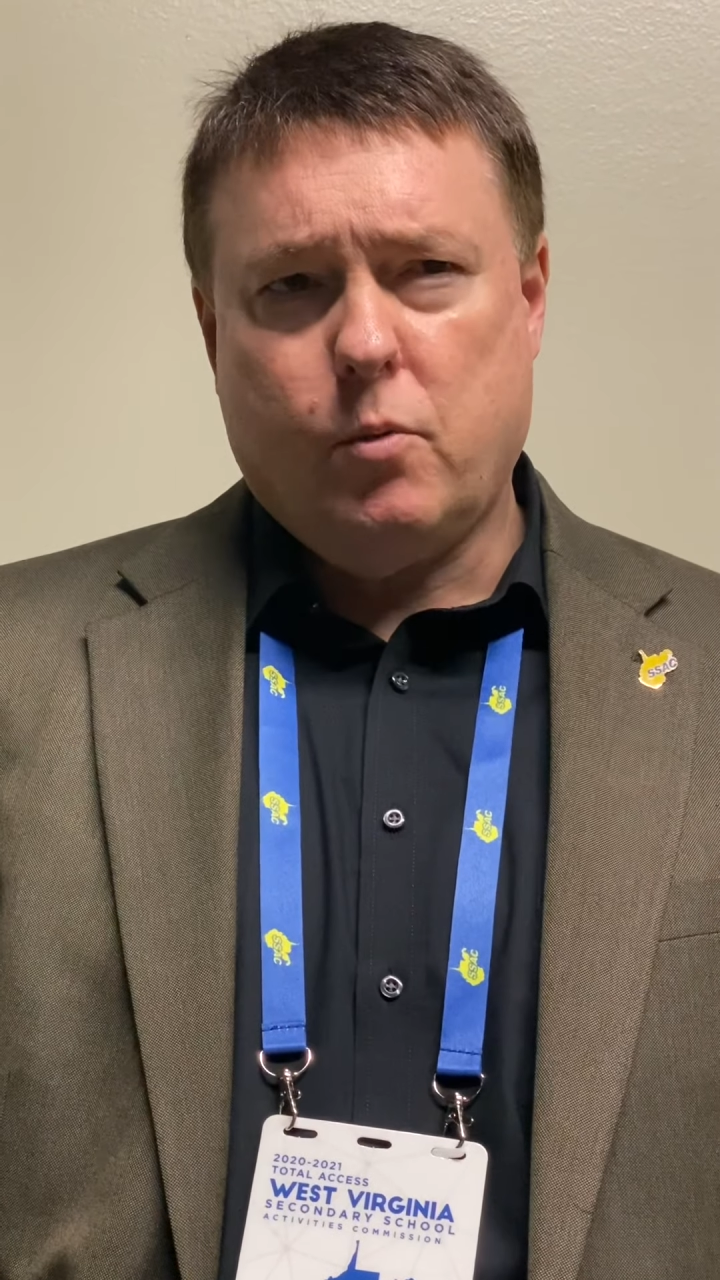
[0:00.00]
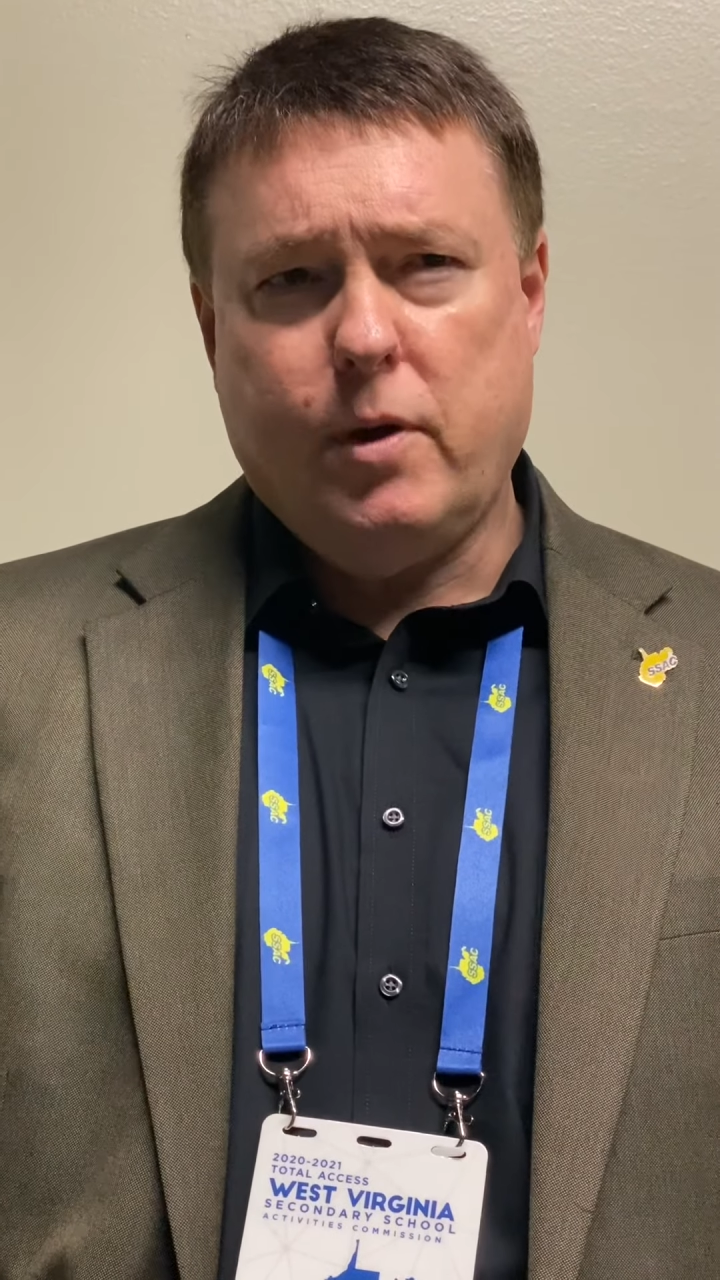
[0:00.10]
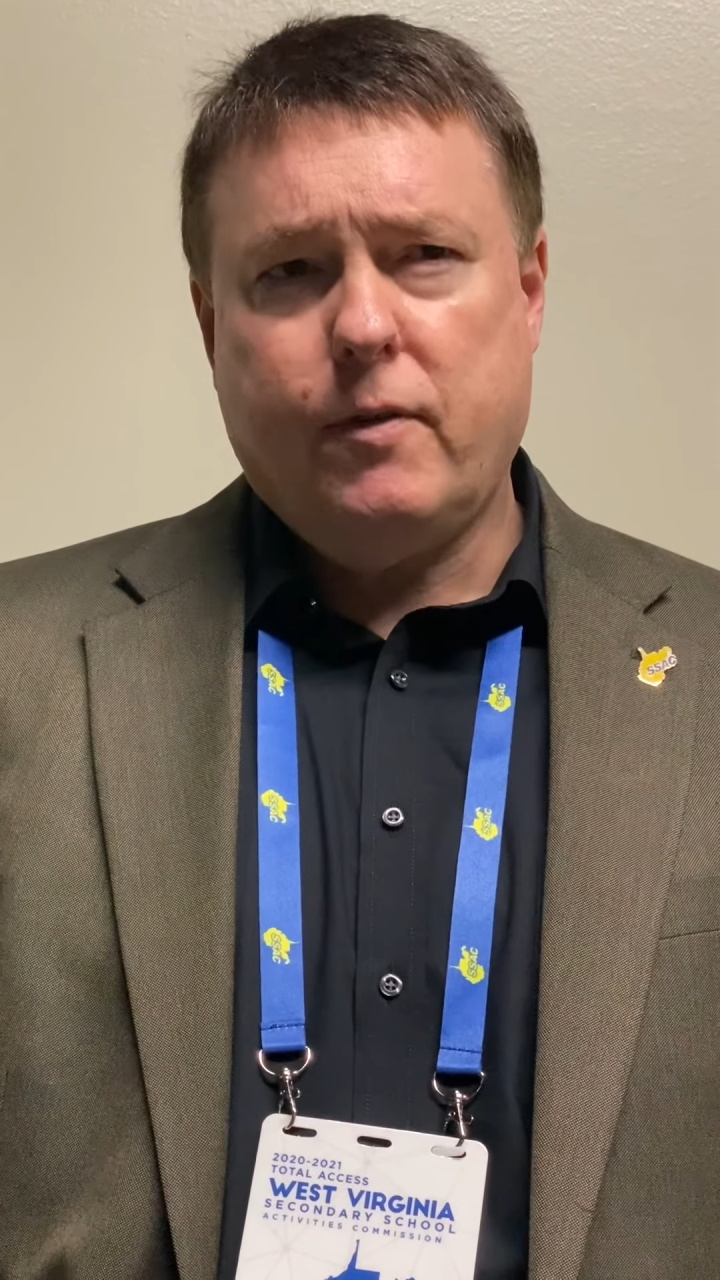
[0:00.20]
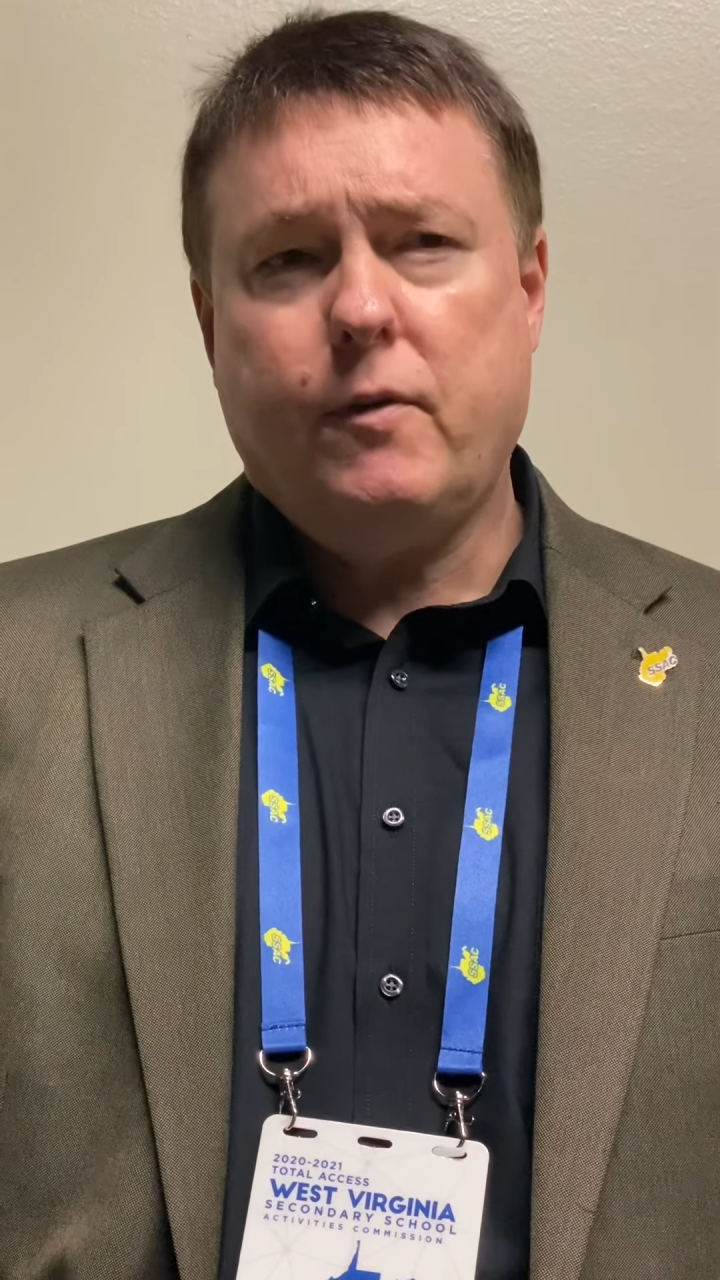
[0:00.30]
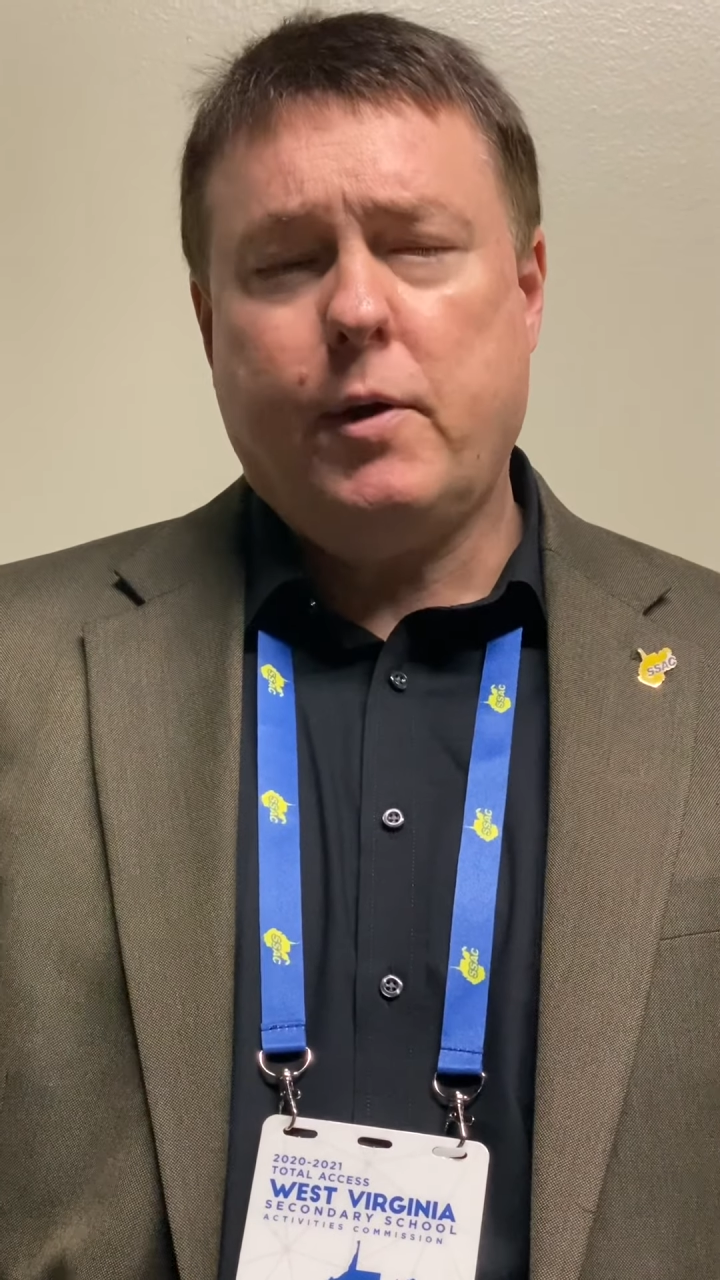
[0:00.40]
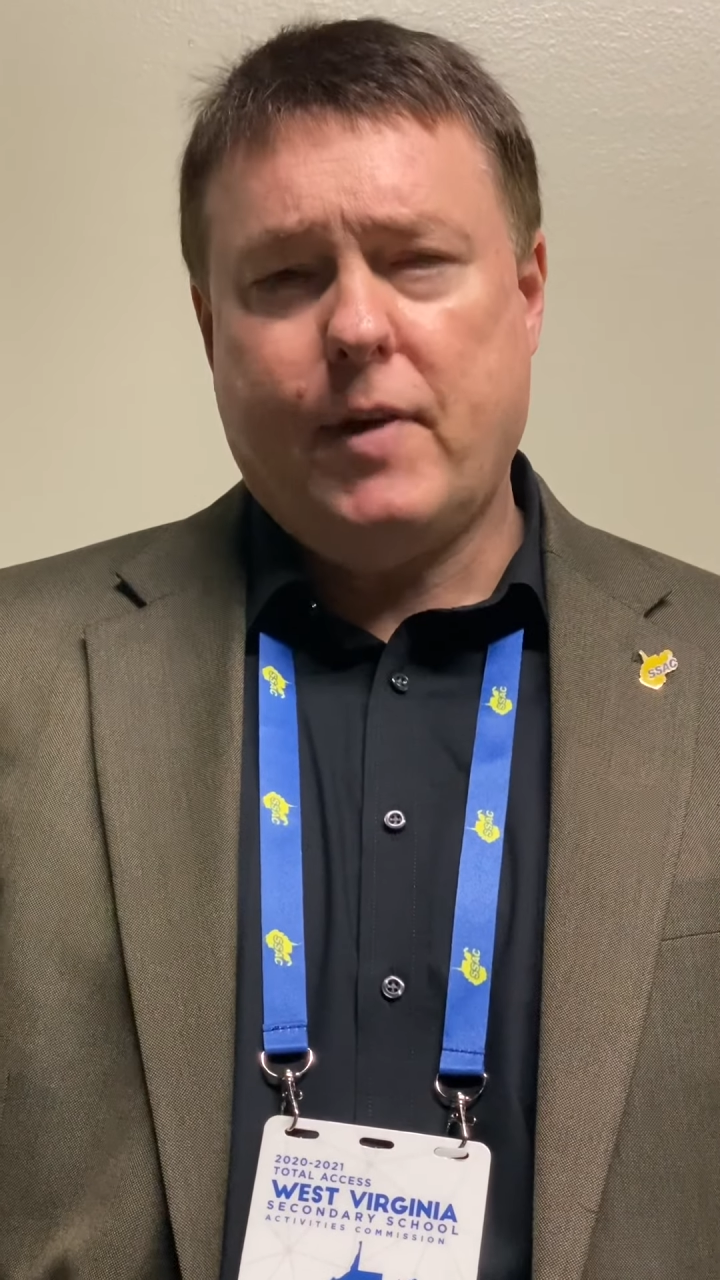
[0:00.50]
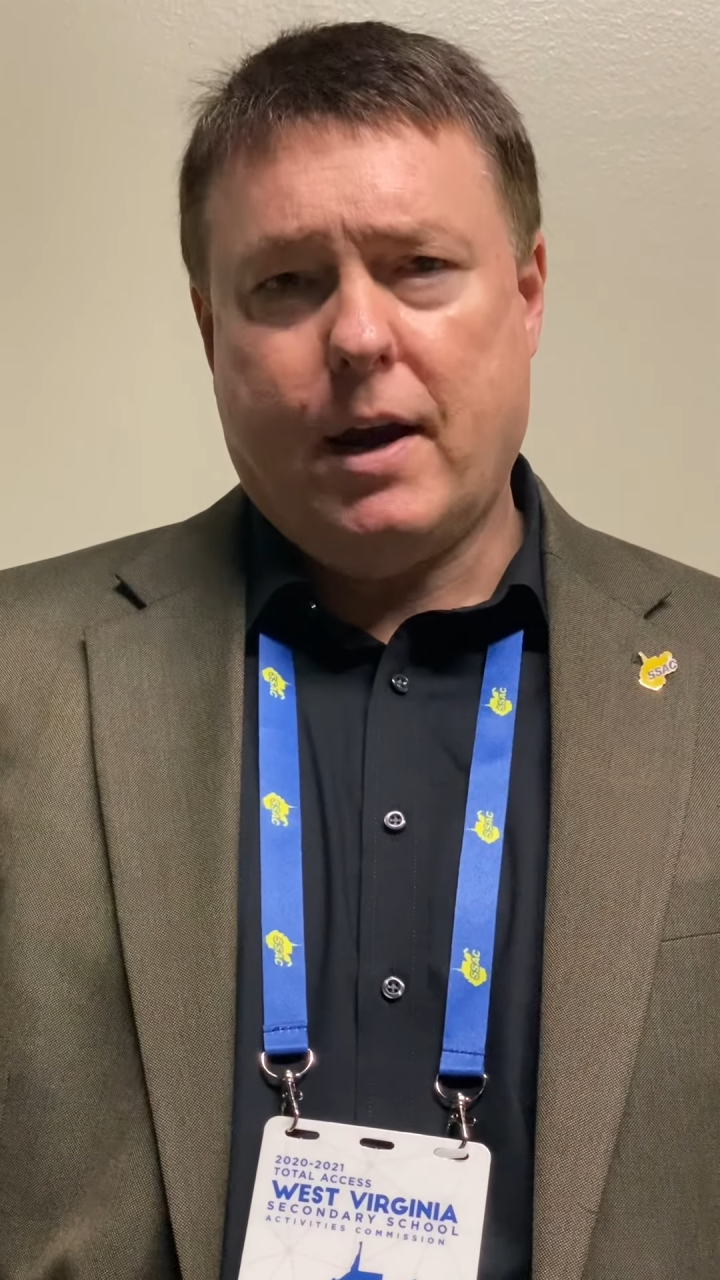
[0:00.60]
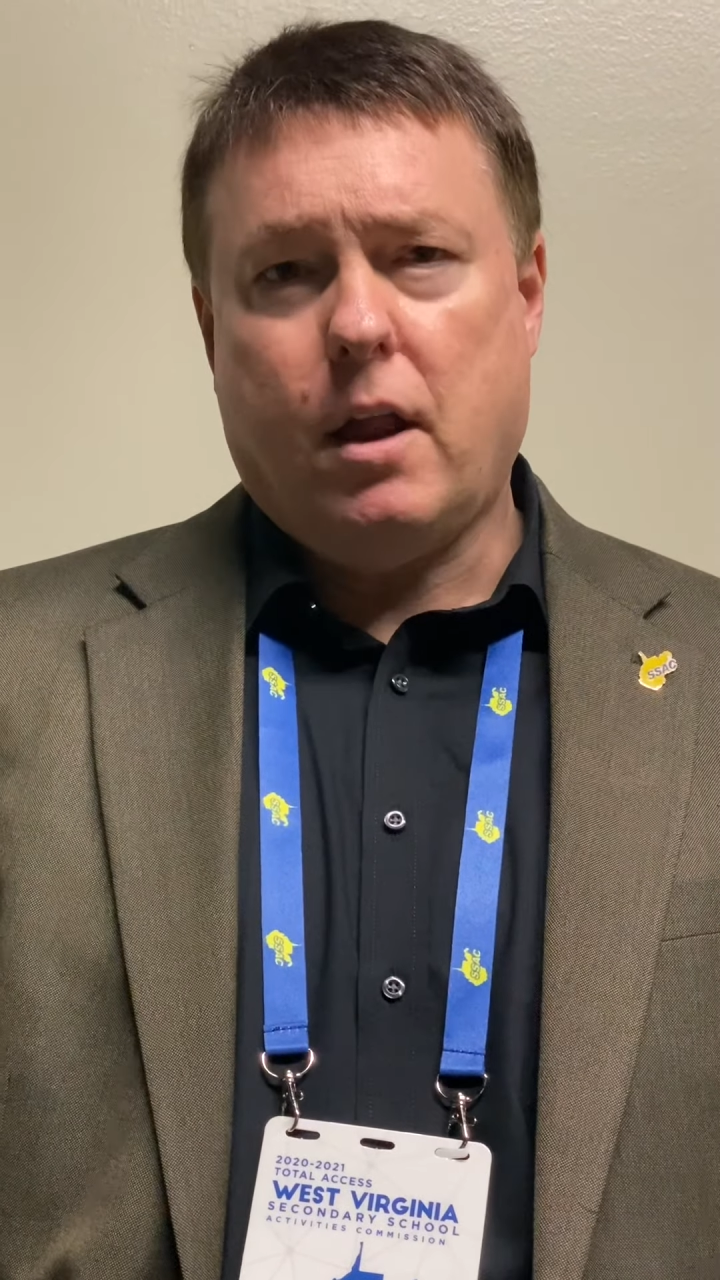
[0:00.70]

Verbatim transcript: we've, we've had